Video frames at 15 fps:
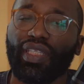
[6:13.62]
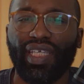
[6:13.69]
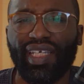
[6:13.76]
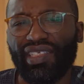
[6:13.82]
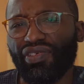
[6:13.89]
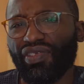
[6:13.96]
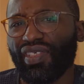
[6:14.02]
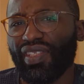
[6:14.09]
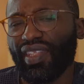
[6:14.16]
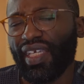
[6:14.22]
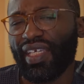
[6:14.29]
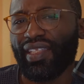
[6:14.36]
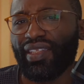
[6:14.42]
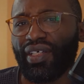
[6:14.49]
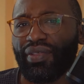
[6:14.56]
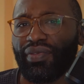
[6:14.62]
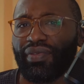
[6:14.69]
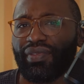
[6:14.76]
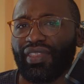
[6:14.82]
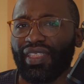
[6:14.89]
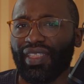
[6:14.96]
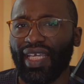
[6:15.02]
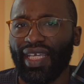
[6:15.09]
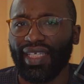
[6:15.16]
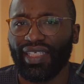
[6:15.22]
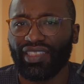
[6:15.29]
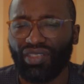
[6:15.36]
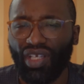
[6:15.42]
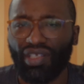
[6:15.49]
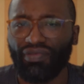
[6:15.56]
The interesting thing though, today
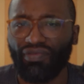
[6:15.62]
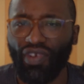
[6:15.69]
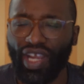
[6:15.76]
it started